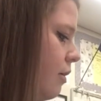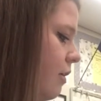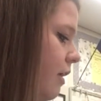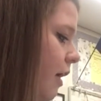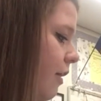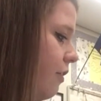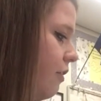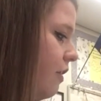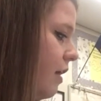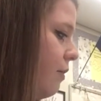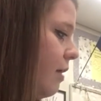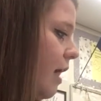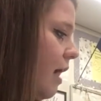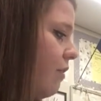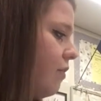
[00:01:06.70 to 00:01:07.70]
The other thing
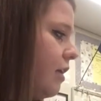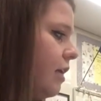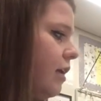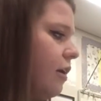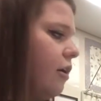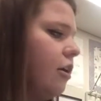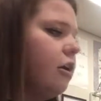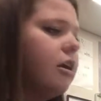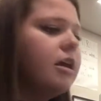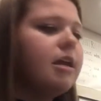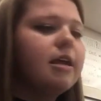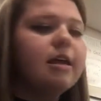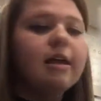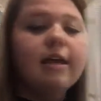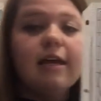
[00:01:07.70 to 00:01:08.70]
we have in here
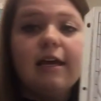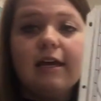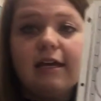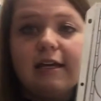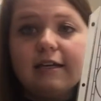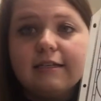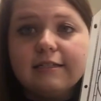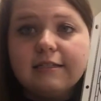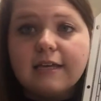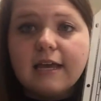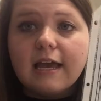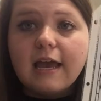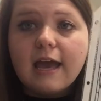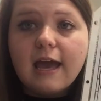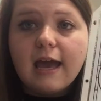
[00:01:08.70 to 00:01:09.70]
is
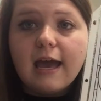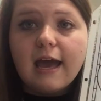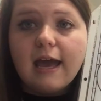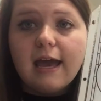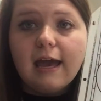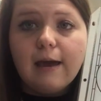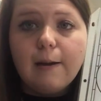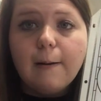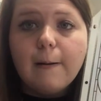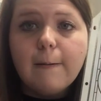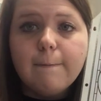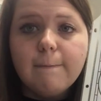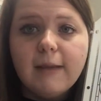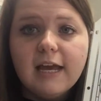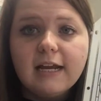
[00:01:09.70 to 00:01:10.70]
a
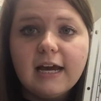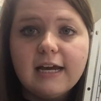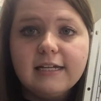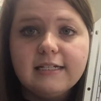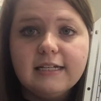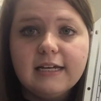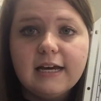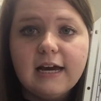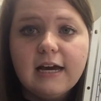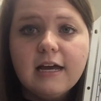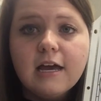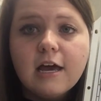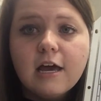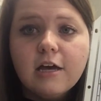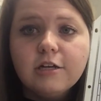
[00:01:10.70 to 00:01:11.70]
main idea
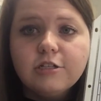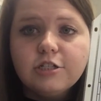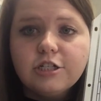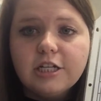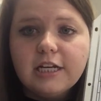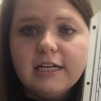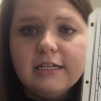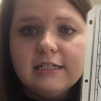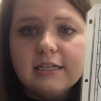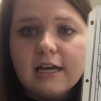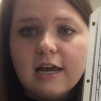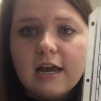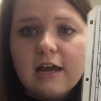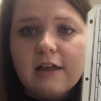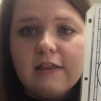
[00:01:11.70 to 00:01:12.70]
sheet
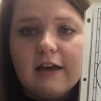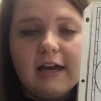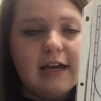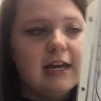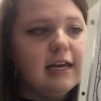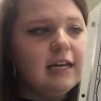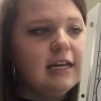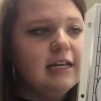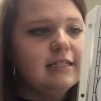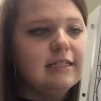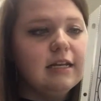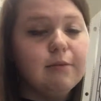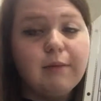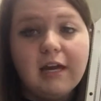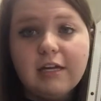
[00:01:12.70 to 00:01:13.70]
that again is in
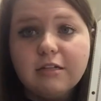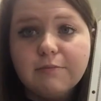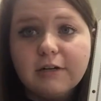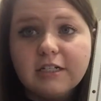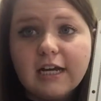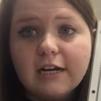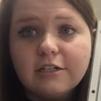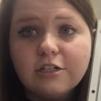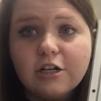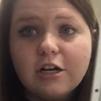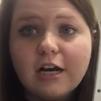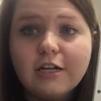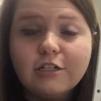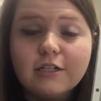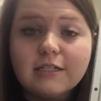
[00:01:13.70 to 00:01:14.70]
a page protector,
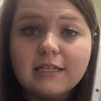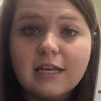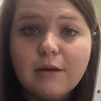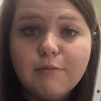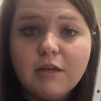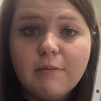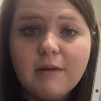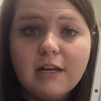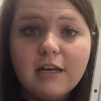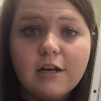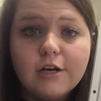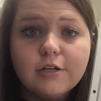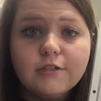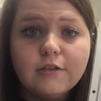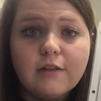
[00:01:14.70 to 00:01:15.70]
and just keep them in
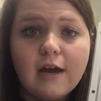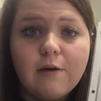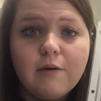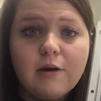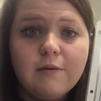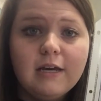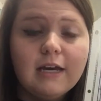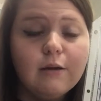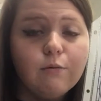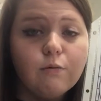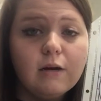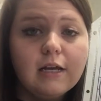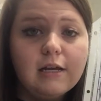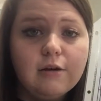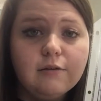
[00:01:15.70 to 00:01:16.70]
here so that way we can
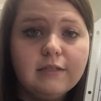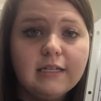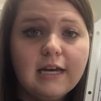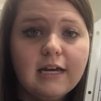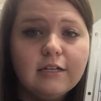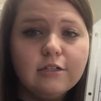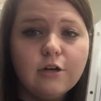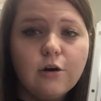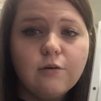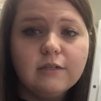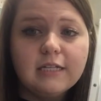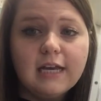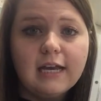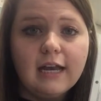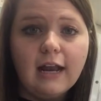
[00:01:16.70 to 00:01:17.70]
reuse it. Don't
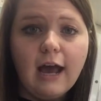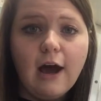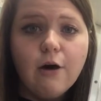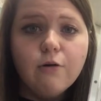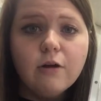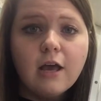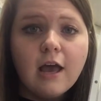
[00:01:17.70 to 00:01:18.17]
take it out.